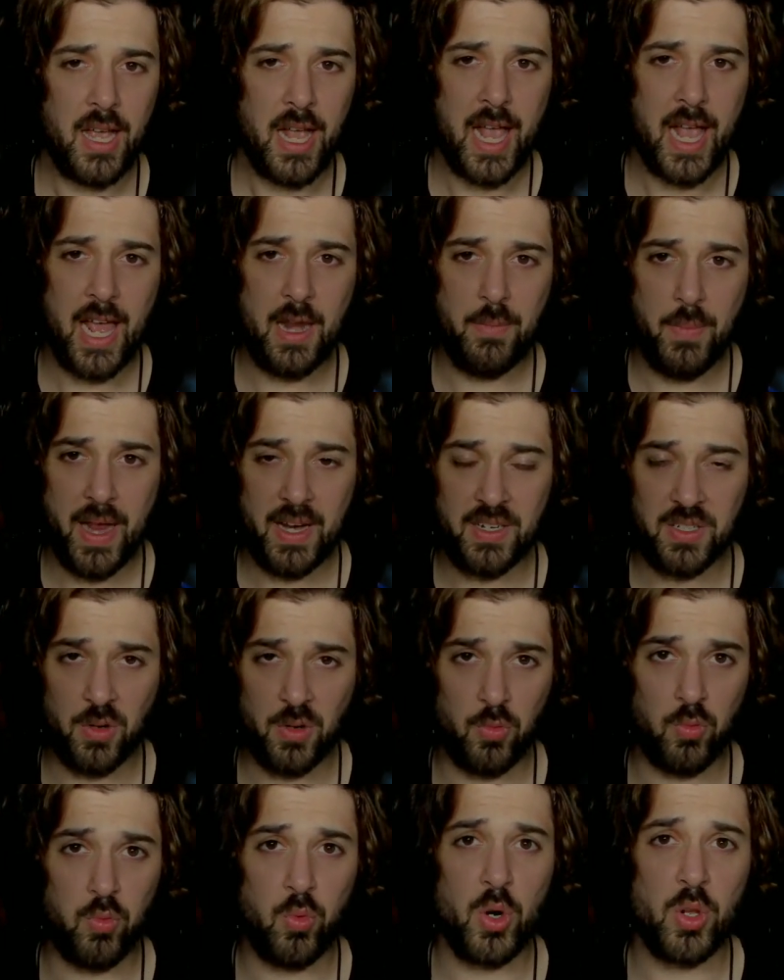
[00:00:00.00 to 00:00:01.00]
and makes a
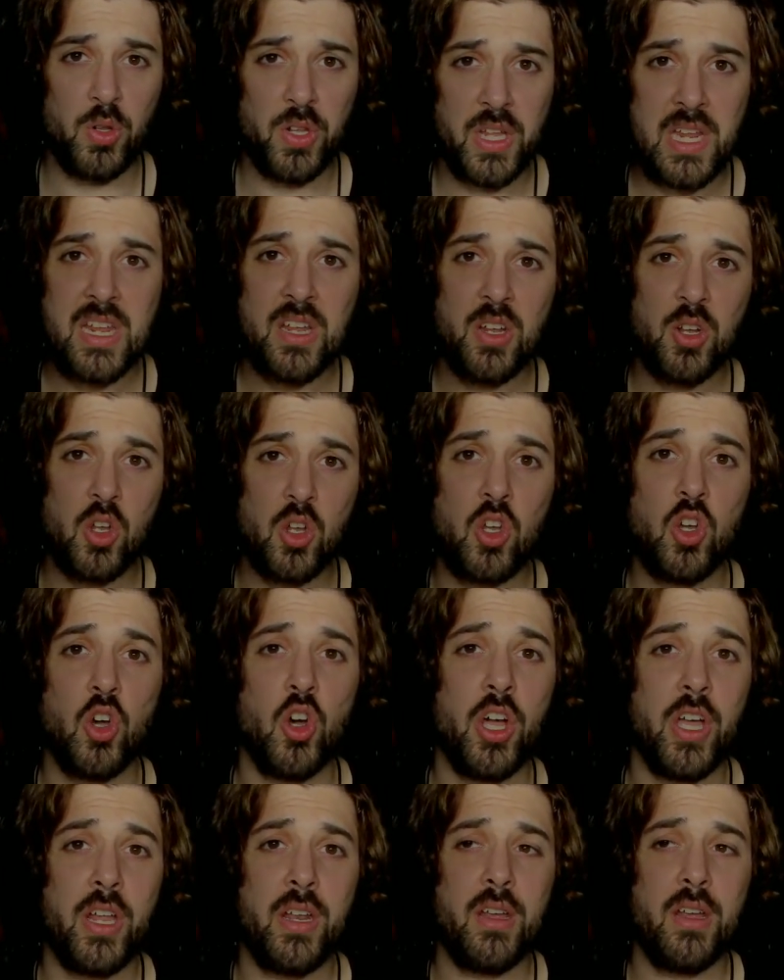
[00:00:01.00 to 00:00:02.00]
really
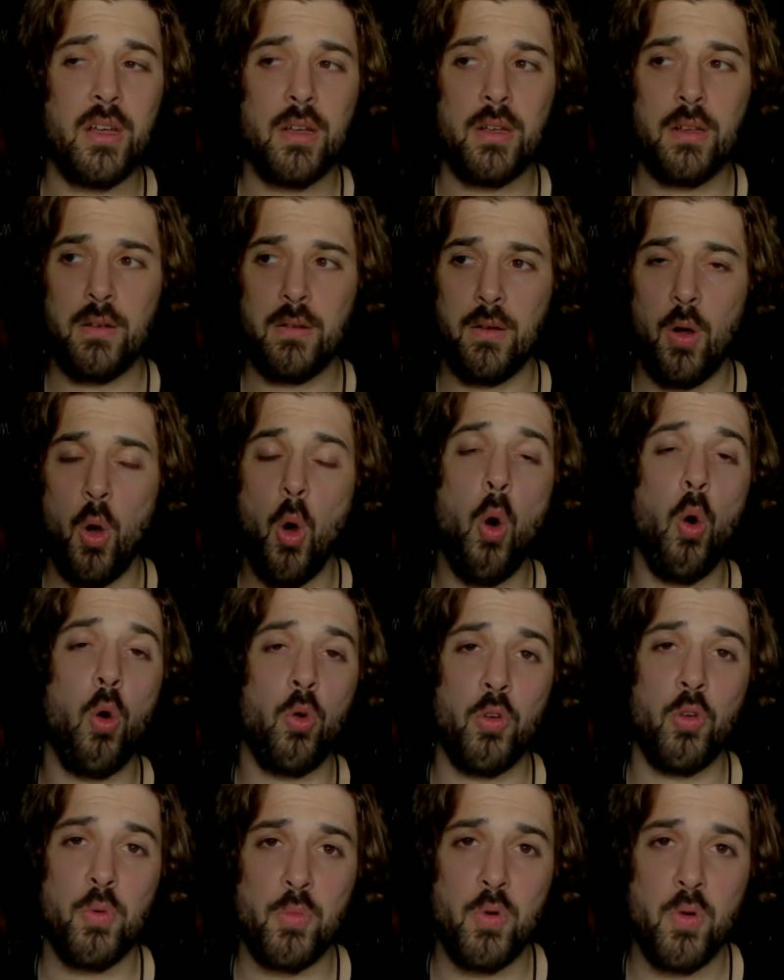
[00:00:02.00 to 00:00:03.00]
good
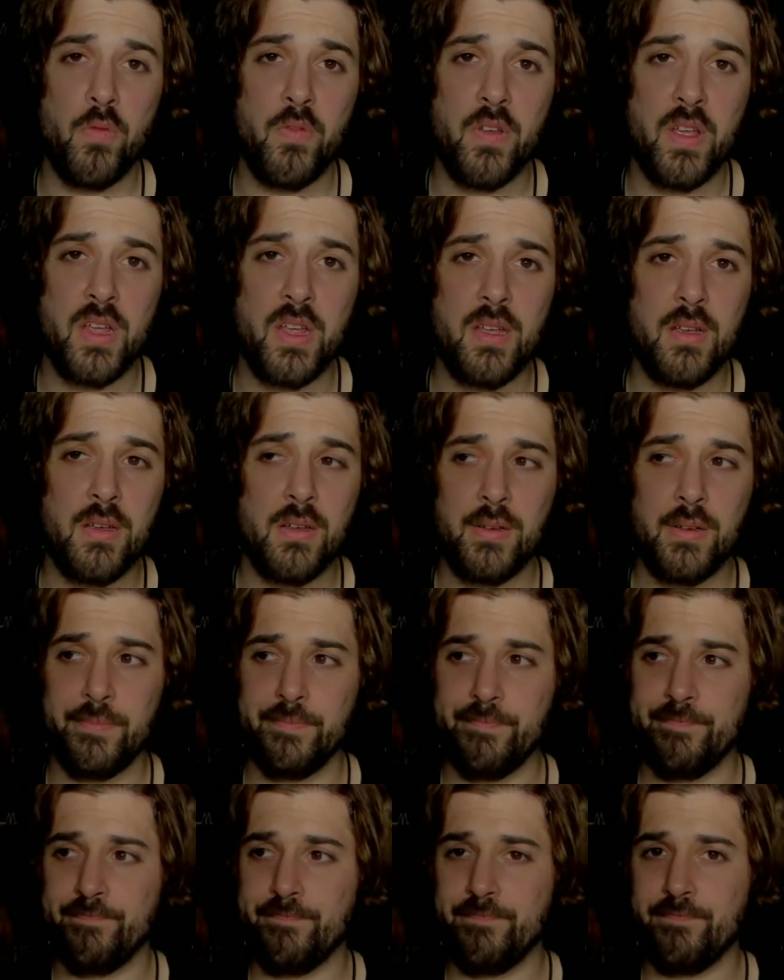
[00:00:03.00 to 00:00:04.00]
horror movie,
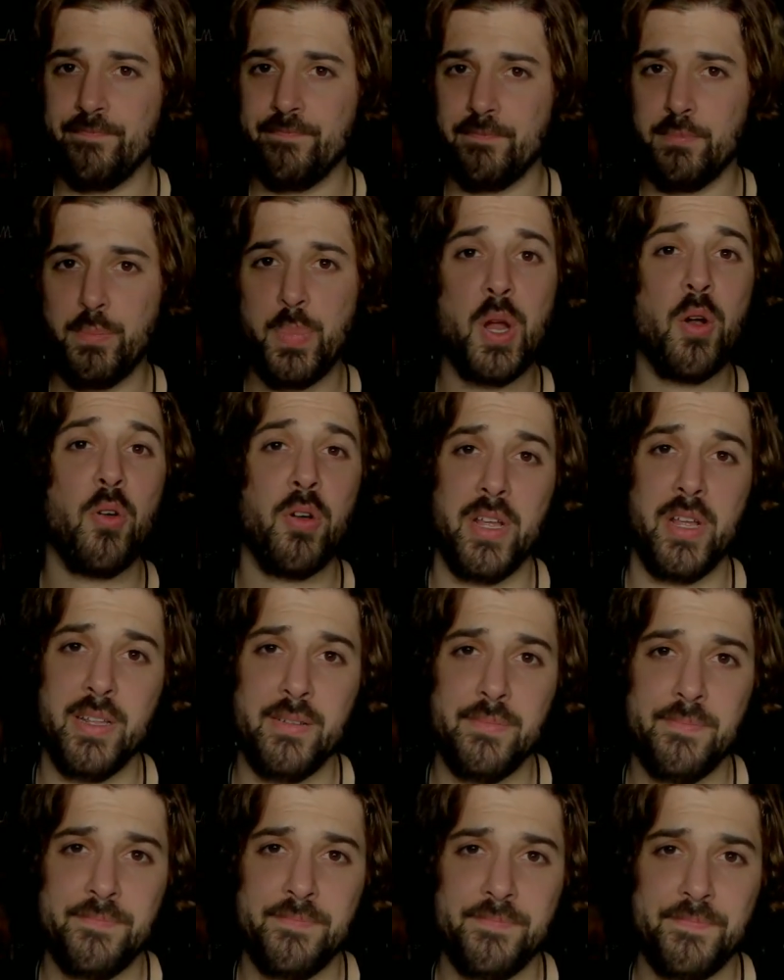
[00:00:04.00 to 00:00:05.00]
period.
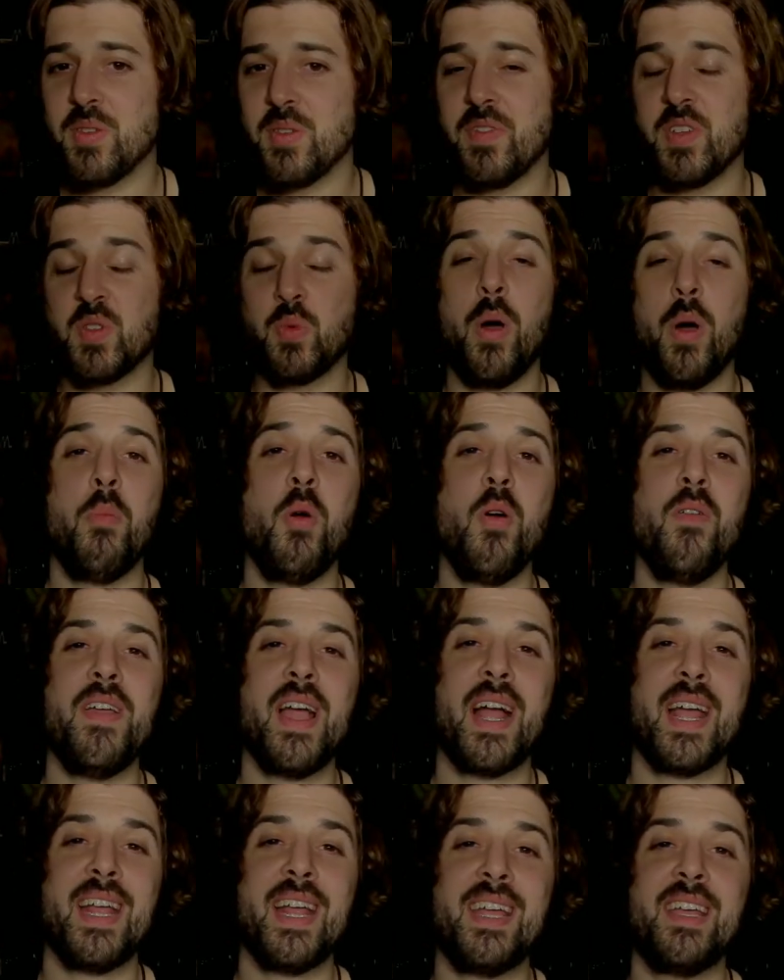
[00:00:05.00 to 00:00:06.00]
But there's one movie I
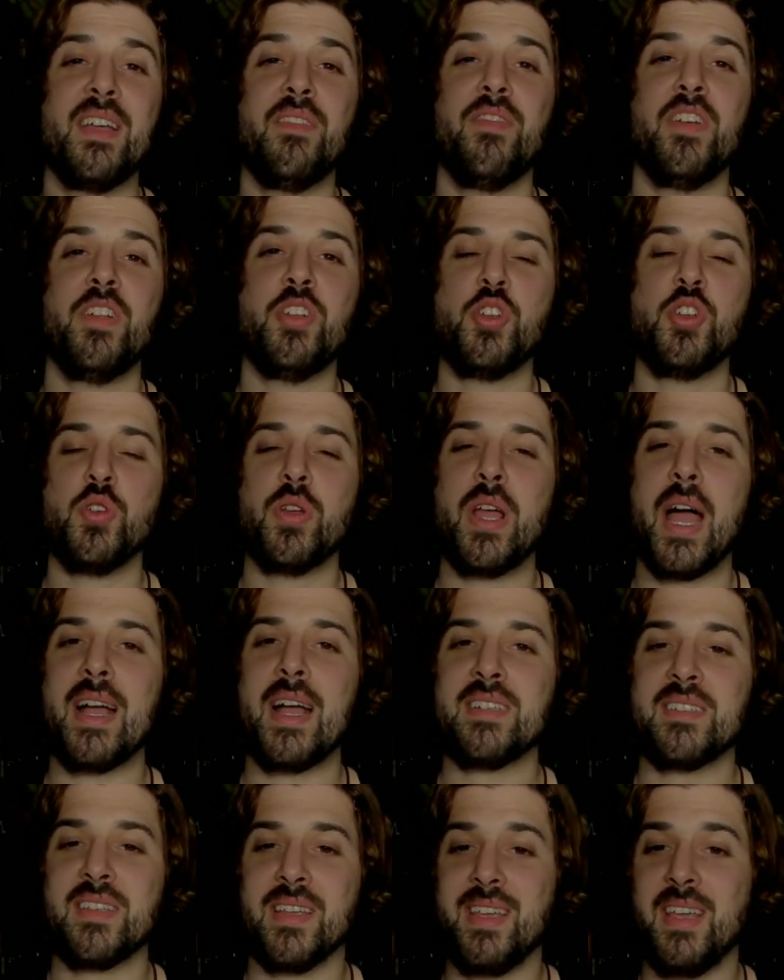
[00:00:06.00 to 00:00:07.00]
can convince you guys
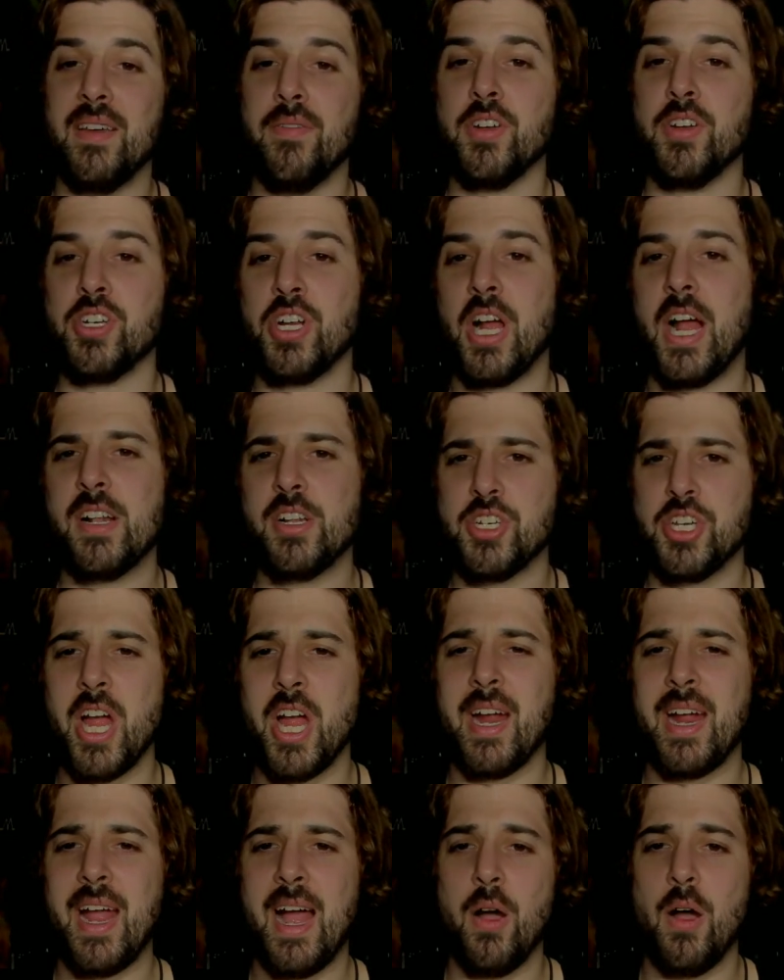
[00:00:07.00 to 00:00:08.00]
to give a shot and
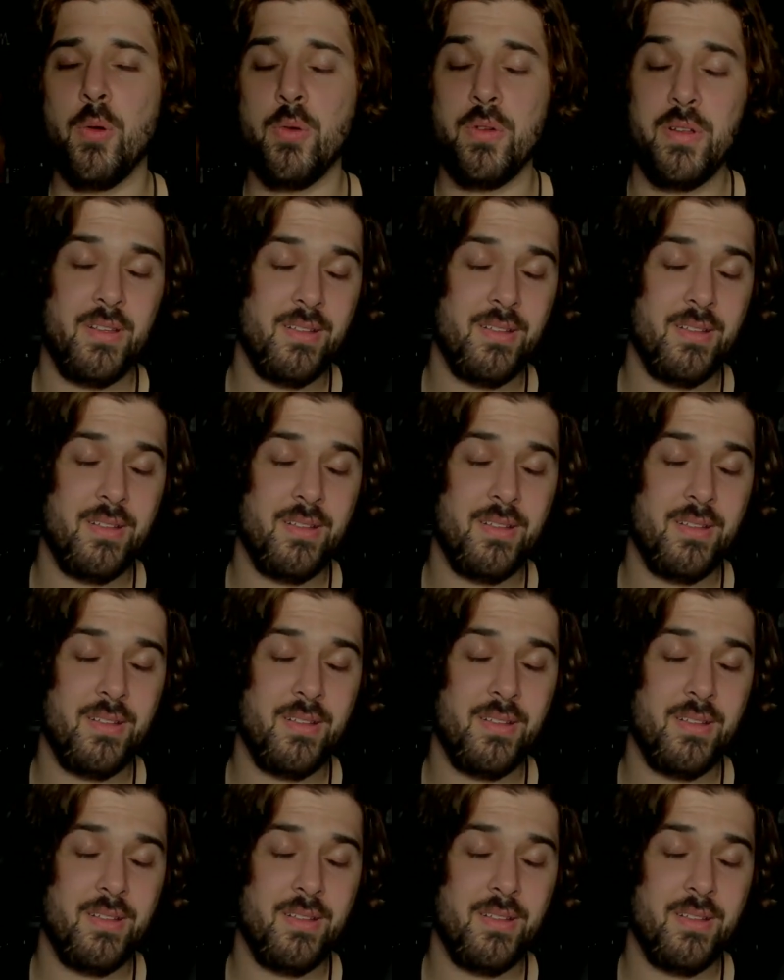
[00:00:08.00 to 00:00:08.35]
check out.